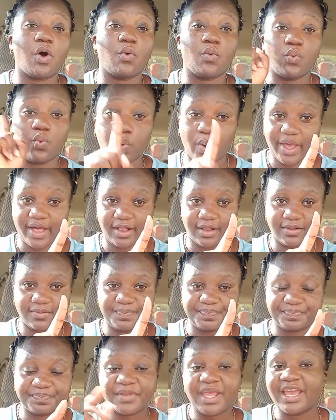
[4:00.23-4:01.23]
well
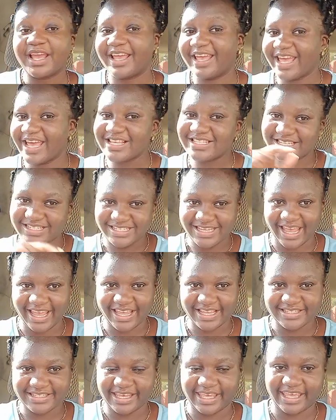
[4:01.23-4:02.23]
guys are
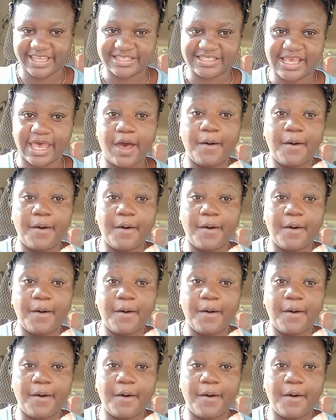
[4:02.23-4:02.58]
targeting it